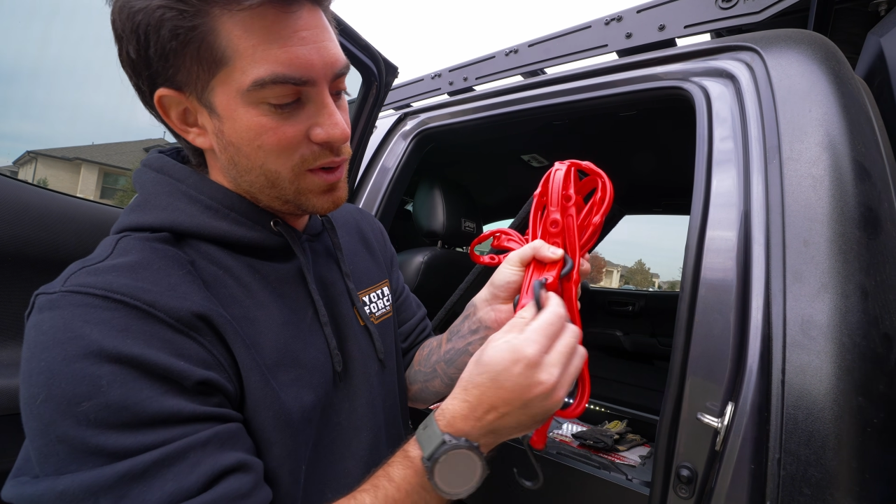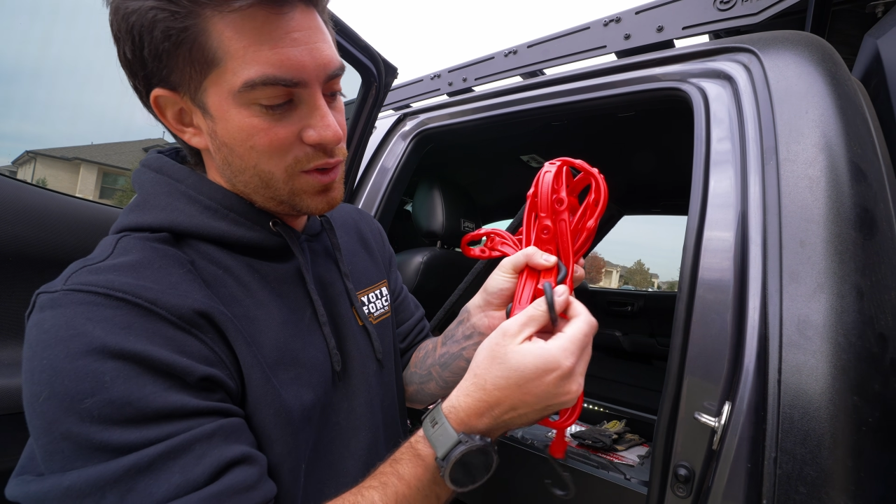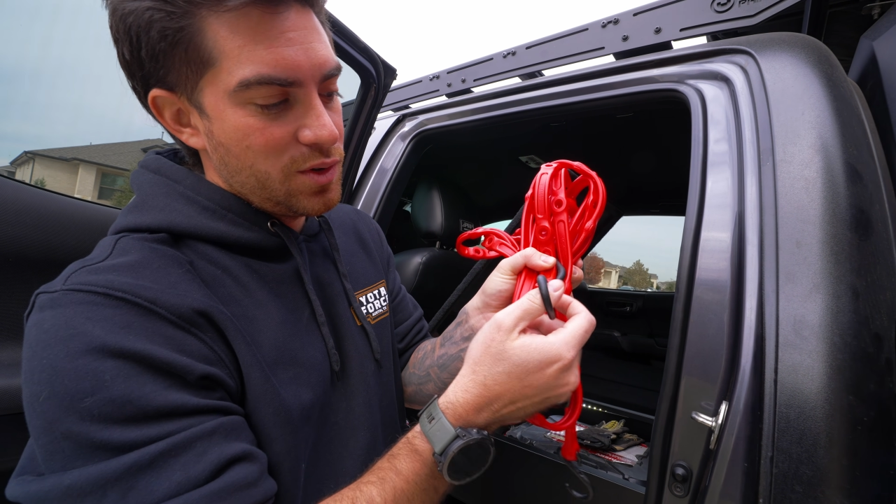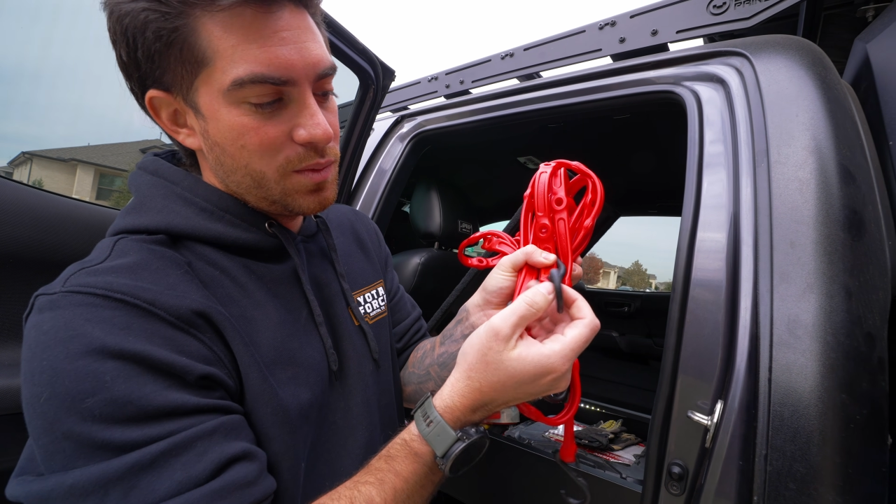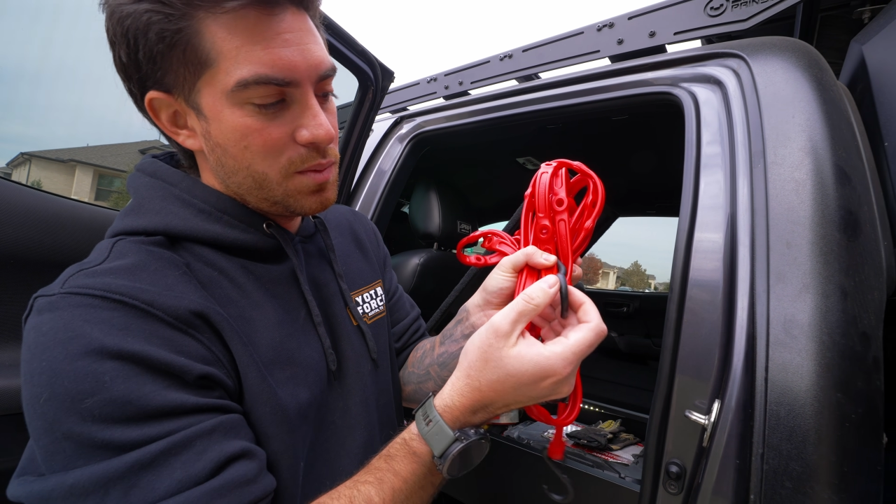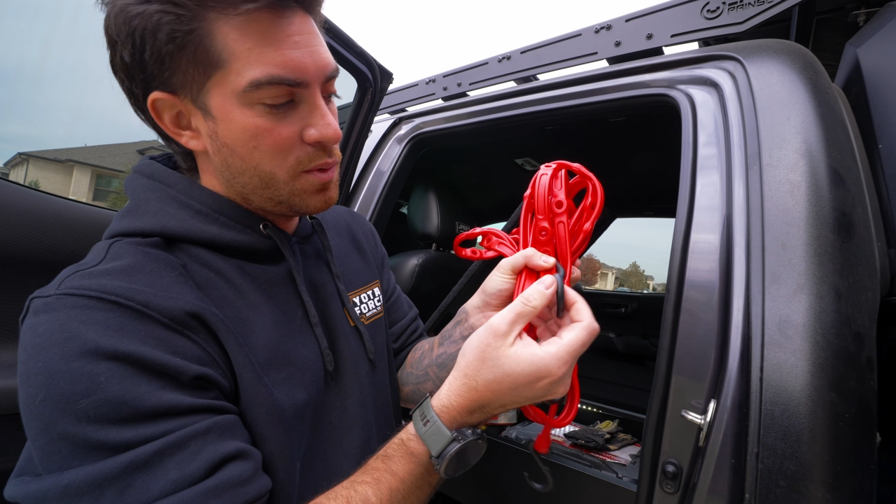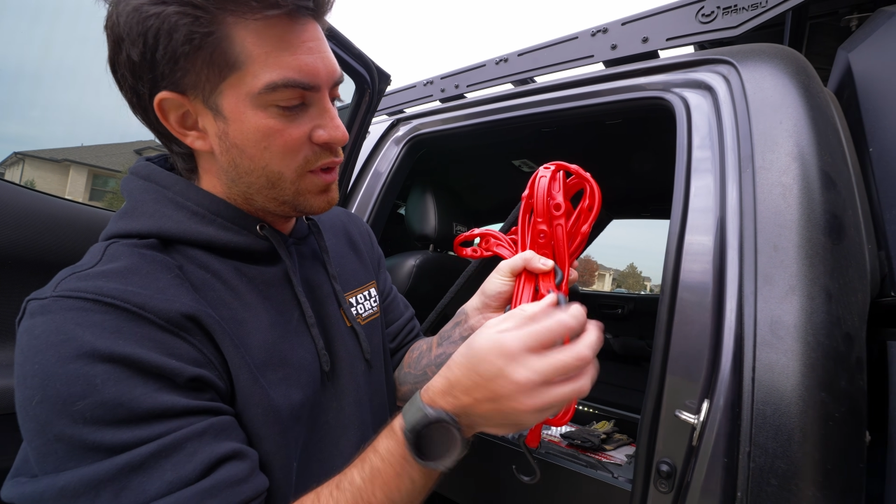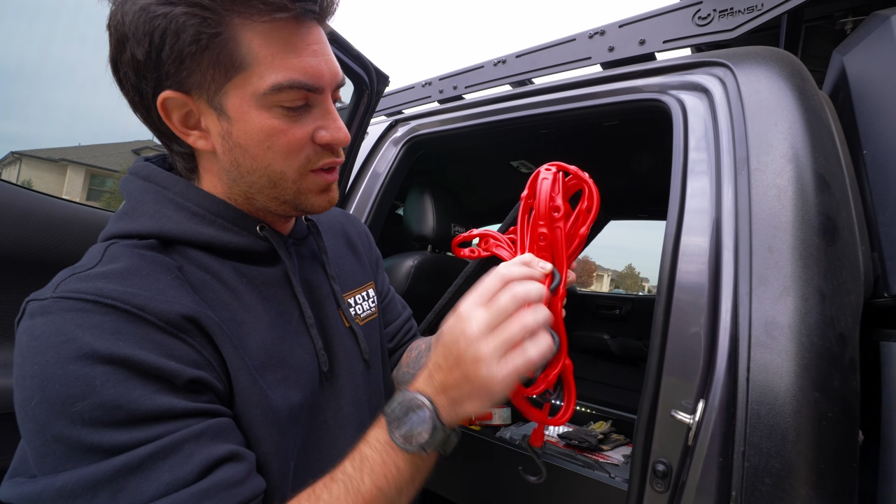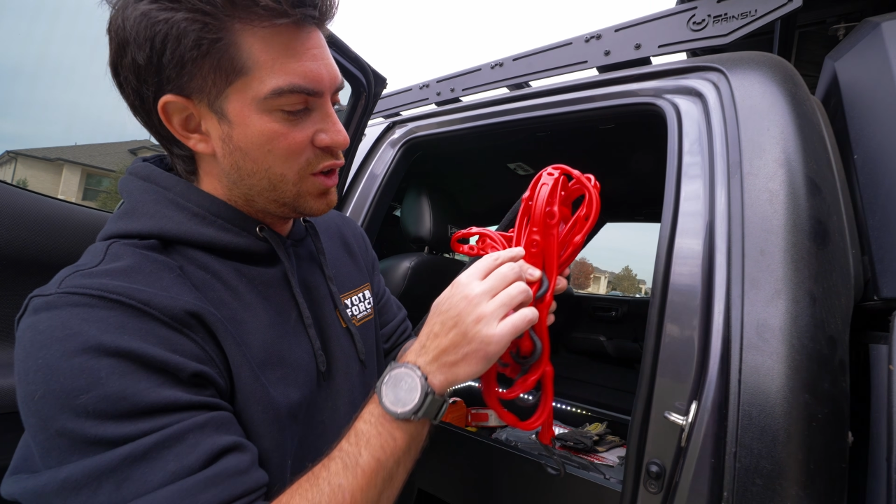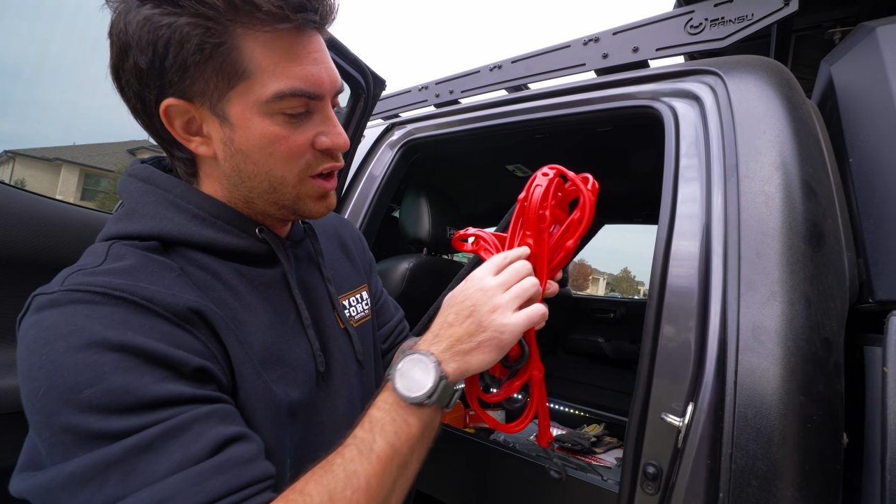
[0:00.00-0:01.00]
So you can remove
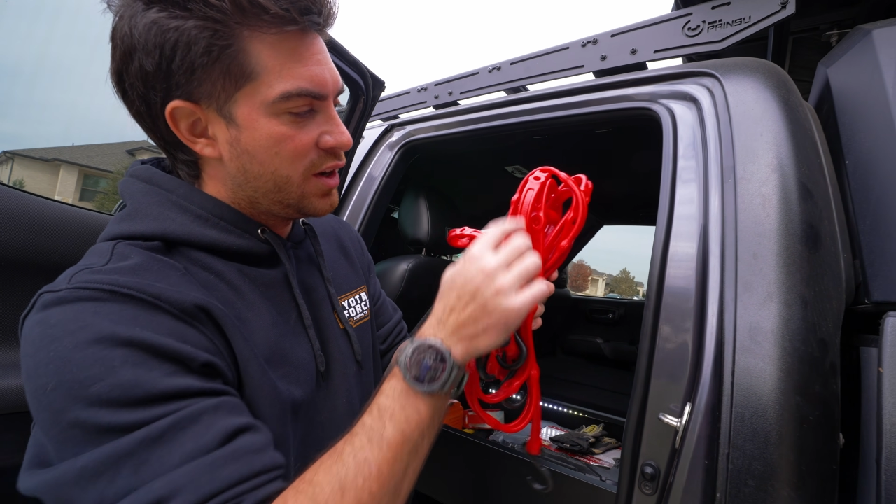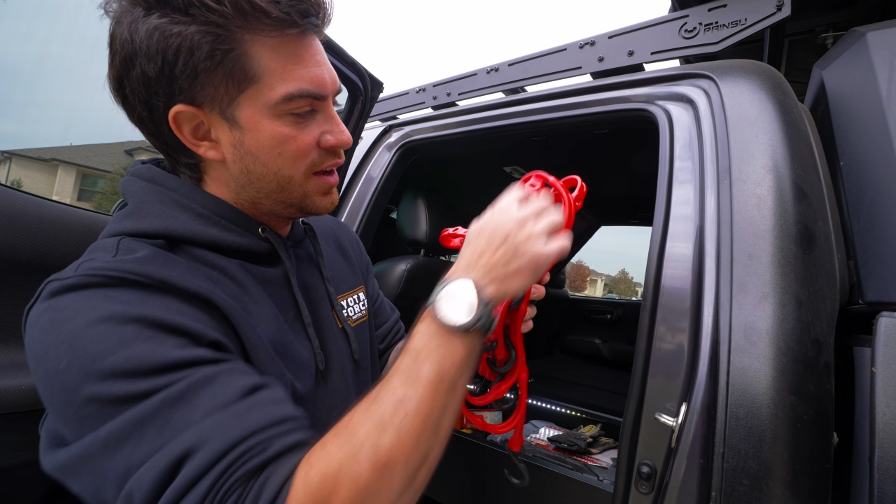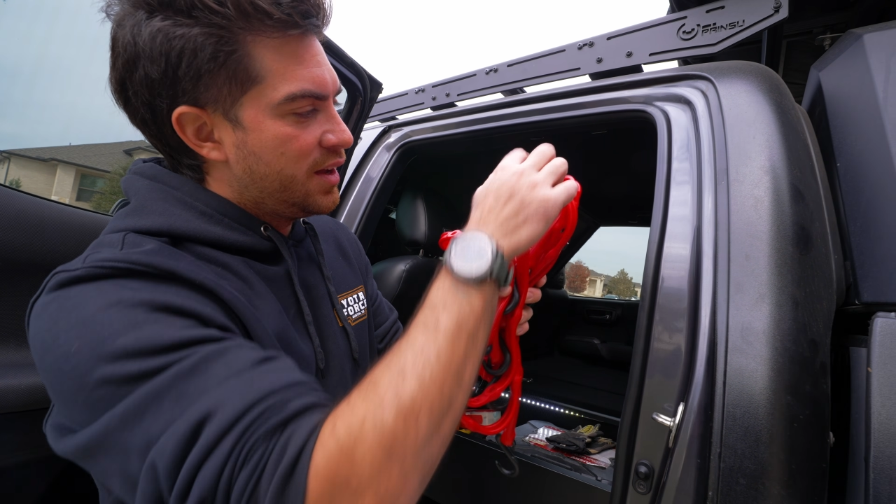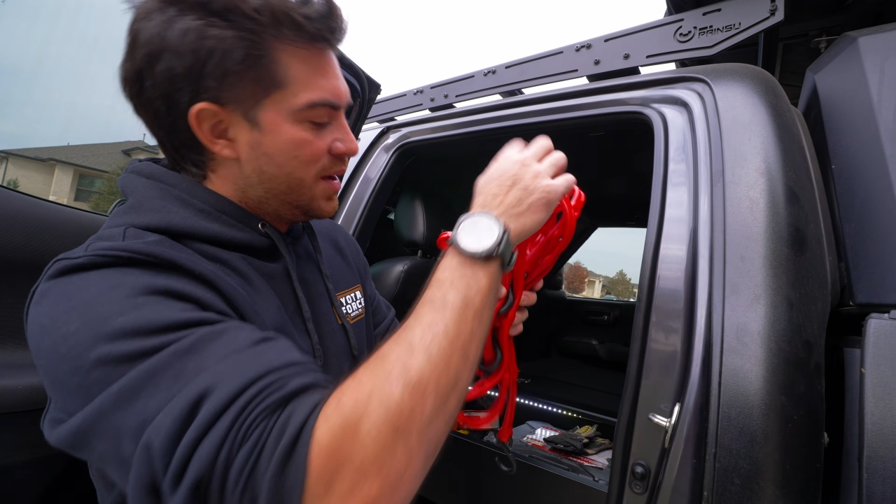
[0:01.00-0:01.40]
this hook,